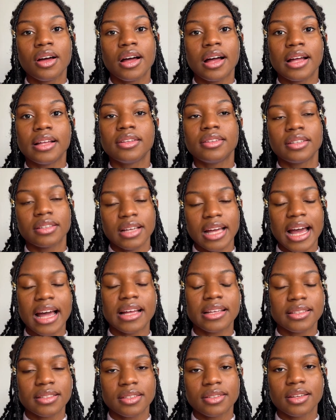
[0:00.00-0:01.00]
and the
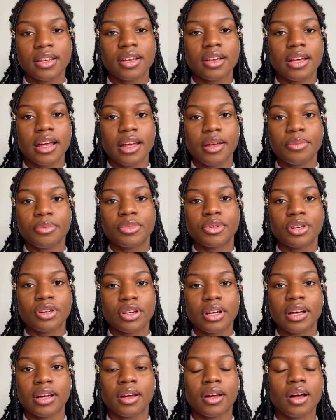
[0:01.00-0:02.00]
gas and
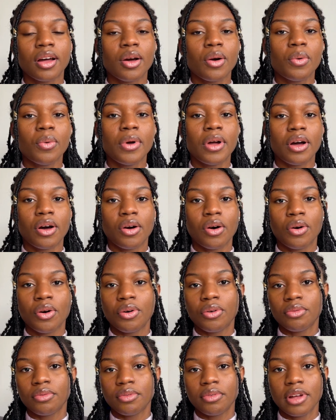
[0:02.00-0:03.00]
cooker were
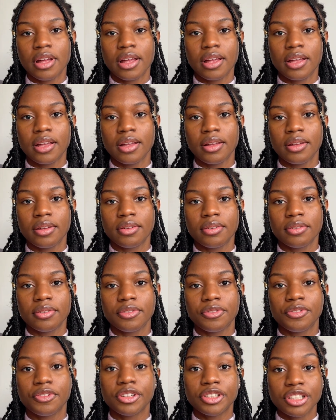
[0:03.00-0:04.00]
all
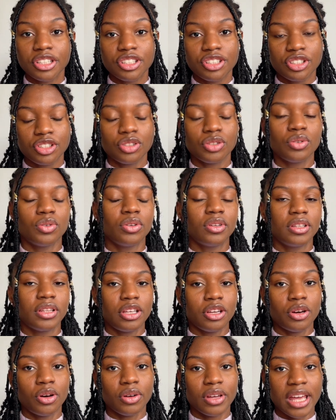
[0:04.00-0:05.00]
furnished, so
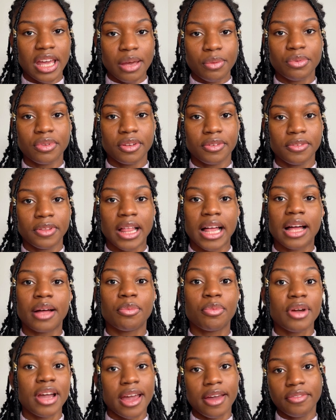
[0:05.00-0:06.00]
they all came with a flat,
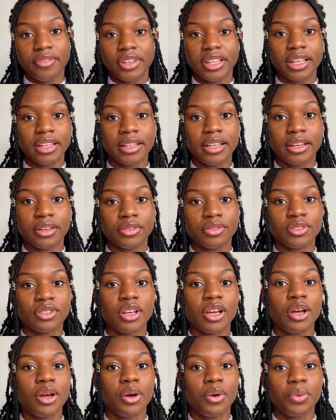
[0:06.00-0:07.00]
but everything else
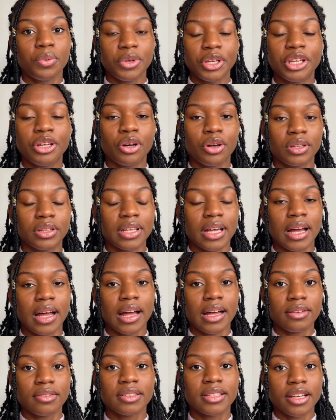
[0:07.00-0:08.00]
we got that
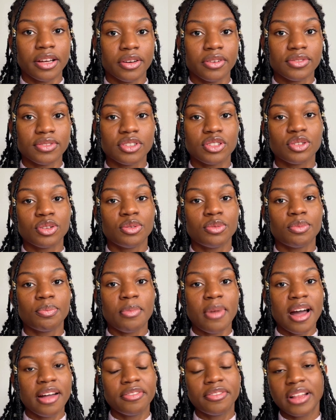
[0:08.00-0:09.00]
ourselves. So
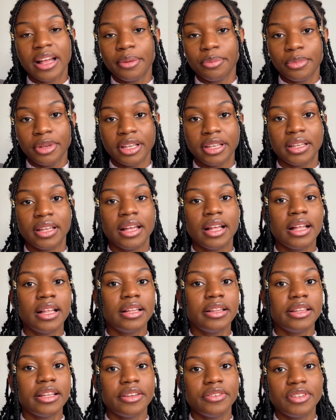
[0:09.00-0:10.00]
my flatmate
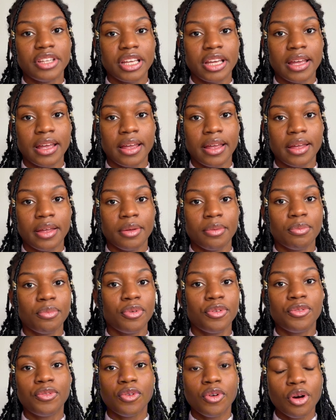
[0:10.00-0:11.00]
lived here
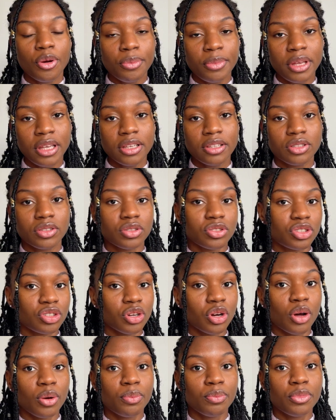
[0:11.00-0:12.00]
before me, so she
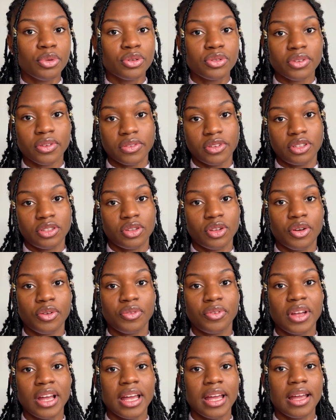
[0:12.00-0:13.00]
got most of the
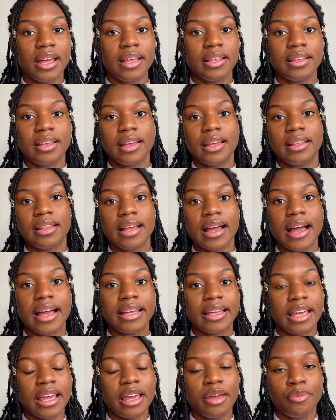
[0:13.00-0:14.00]
stuff, and then I
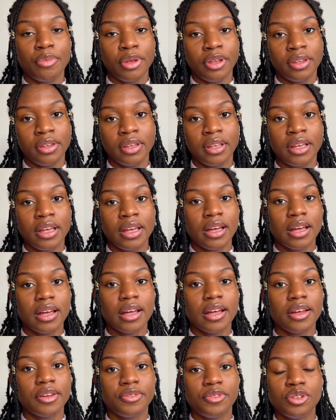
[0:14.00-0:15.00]
came in
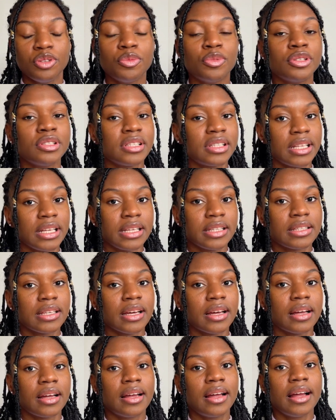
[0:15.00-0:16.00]
a few months
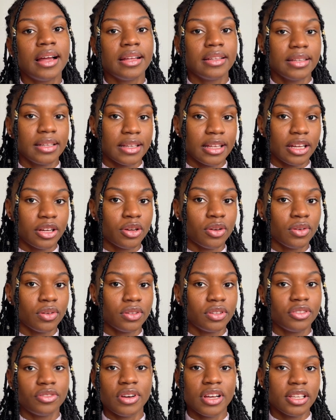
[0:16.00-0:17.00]
later, and then I
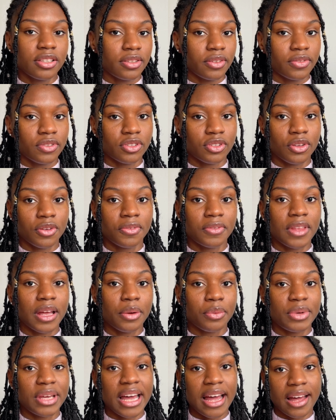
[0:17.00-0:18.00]
got the rest of the stuff
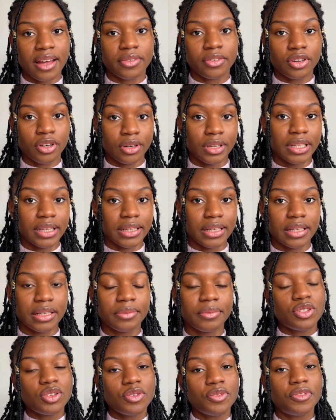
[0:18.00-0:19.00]
that we have currently.
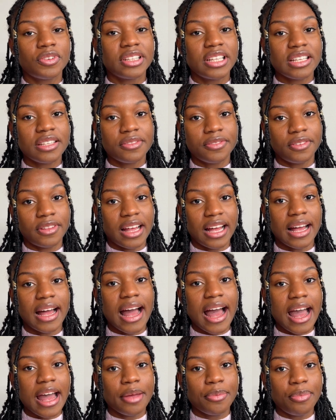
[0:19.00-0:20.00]
So for this flat,
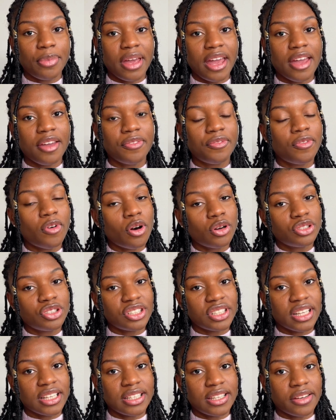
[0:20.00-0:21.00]
I pay
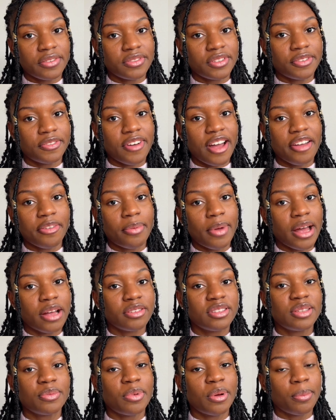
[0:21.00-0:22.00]

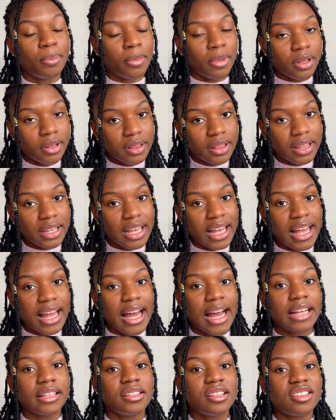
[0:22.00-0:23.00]
£475 per month,
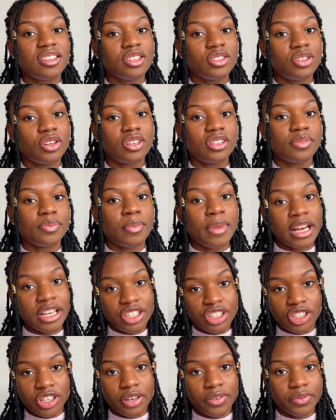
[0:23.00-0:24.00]
and this is just my
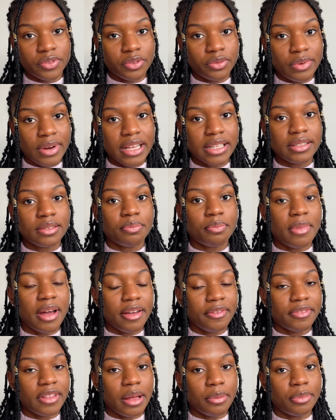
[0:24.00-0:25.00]
share of the rent. My
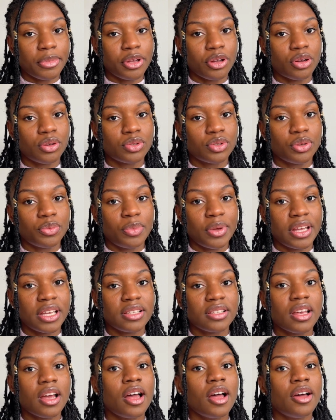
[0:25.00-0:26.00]
flatmate also pays
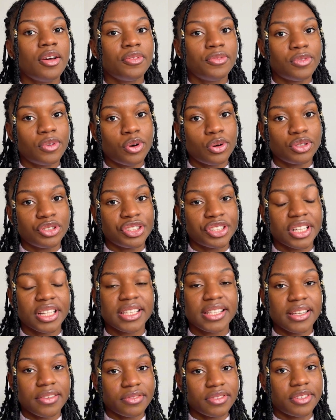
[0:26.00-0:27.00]

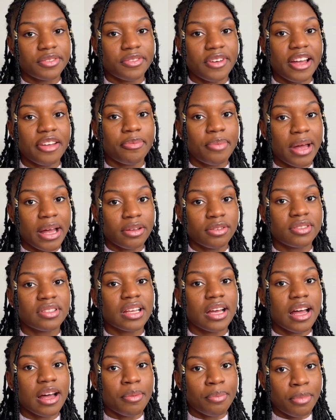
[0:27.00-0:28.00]
£475
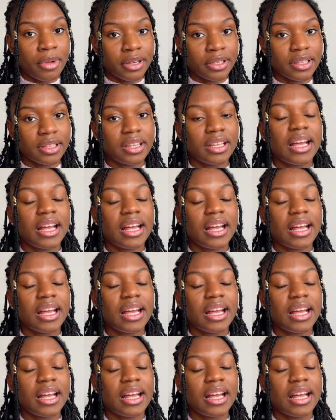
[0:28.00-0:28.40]
a month,